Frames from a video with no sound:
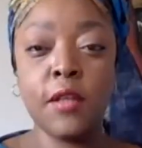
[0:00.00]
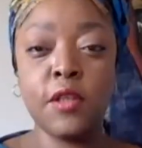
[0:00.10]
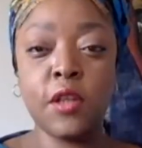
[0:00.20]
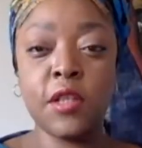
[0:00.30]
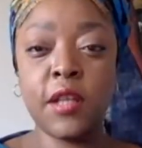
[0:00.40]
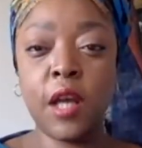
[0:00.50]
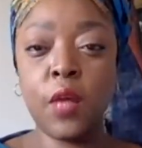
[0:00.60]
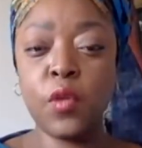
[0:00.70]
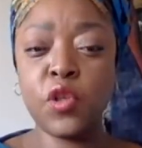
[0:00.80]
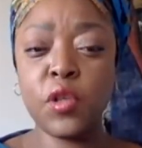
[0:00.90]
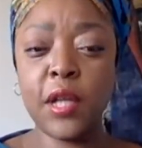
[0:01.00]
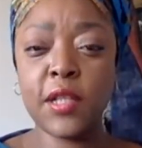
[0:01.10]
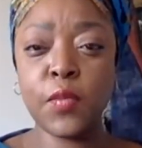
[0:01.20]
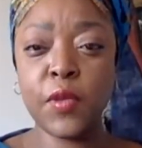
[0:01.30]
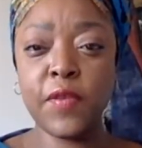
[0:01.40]
Dr. Yao, would you
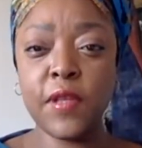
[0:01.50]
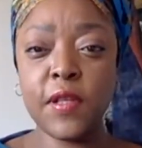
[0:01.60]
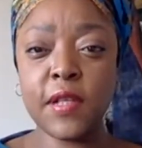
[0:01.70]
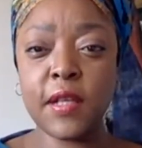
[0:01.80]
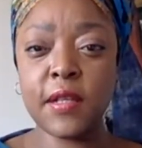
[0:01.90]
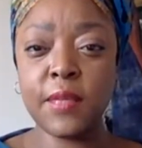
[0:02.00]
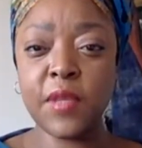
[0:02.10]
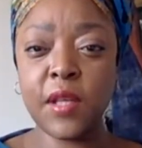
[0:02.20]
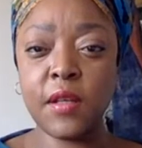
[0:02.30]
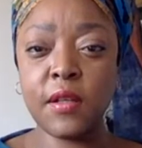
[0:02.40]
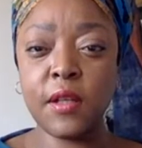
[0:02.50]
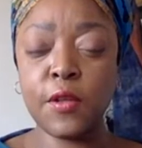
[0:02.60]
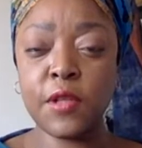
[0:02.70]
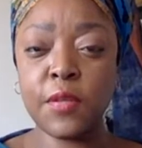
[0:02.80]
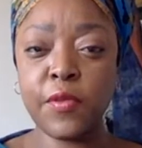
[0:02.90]
like to briefly say something in
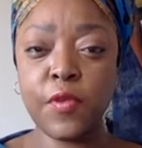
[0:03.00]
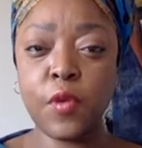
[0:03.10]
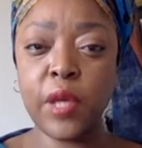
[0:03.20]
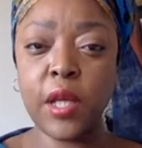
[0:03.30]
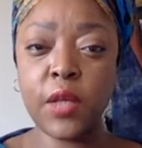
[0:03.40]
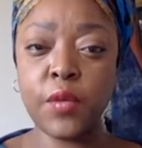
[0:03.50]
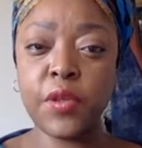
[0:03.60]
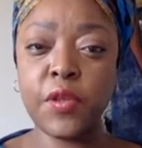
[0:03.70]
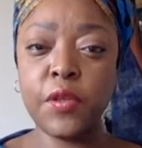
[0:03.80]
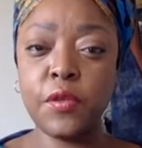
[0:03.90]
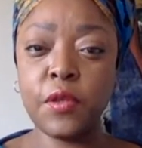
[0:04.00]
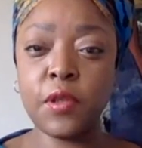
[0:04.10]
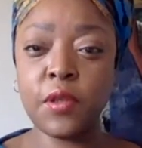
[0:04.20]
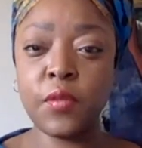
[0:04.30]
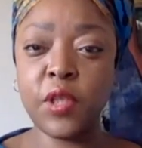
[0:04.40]
closing before we end with you,
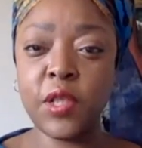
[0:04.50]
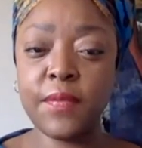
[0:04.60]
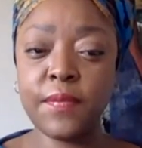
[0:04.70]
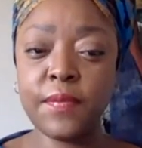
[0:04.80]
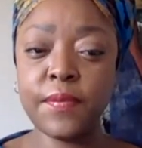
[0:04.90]
Dr. Moeti?